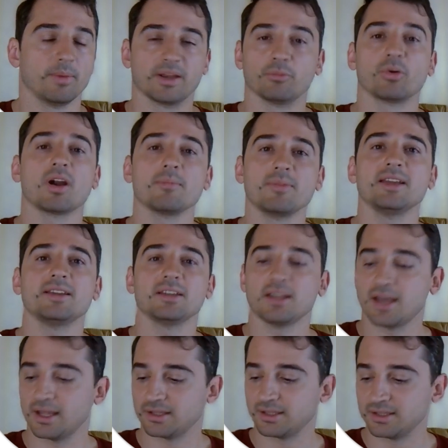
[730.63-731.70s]
But where I'm
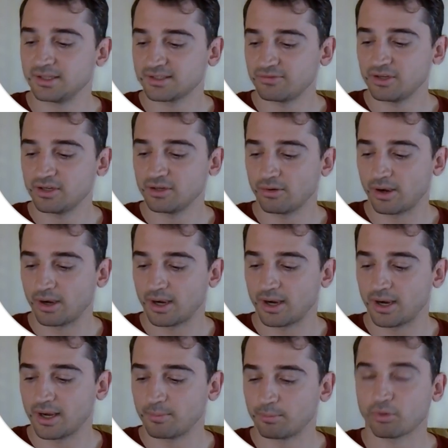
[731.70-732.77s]
getting at in this video,
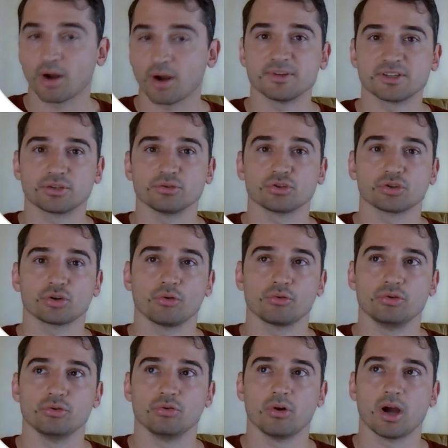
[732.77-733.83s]
I promised to show
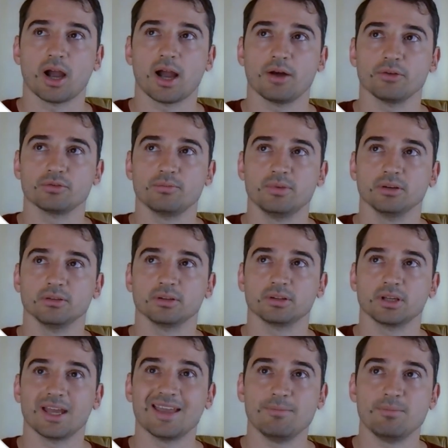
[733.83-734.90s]
you how to
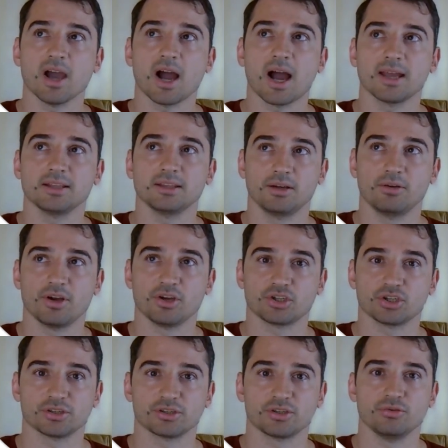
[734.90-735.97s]
build API
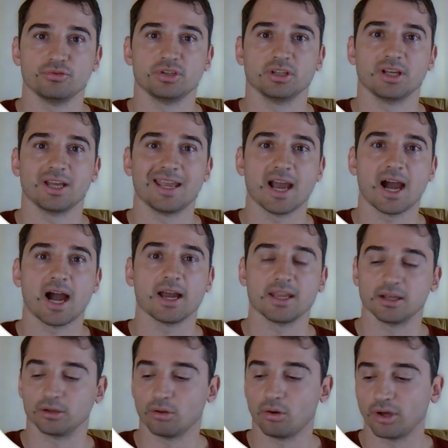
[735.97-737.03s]
integrations using AI
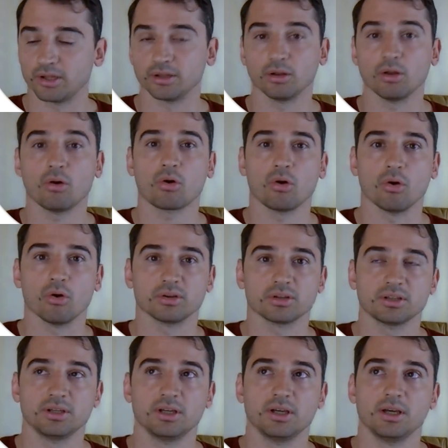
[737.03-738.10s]
and low
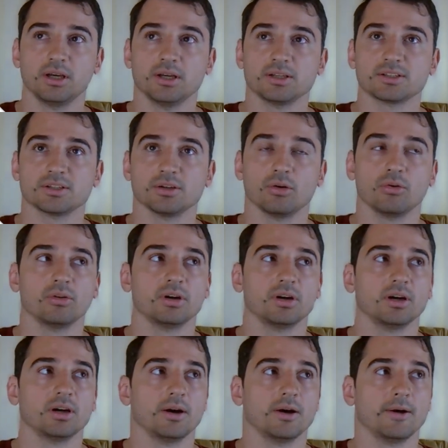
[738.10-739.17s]
code. So
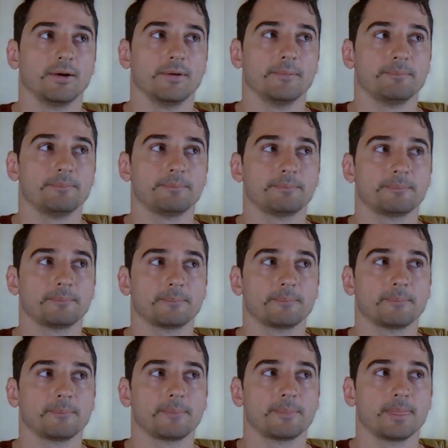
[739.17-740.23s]

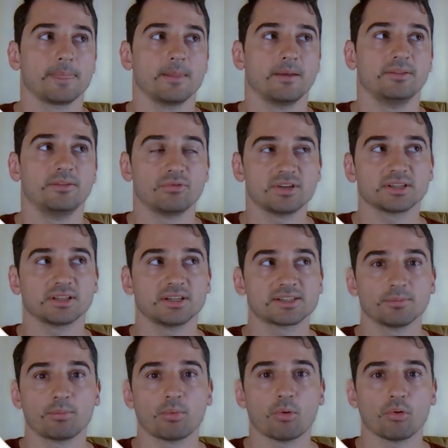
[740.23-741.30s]
the reason
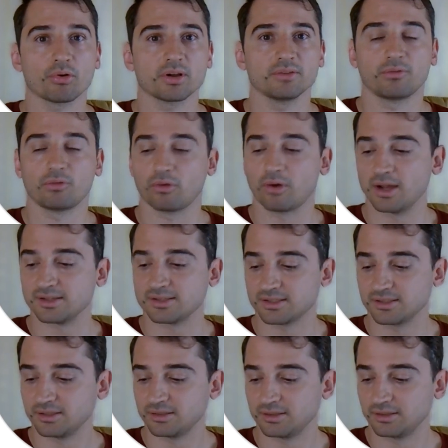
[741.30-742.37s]
it's important for
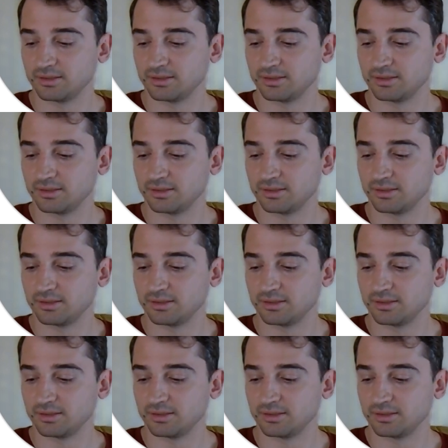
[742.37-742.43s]
us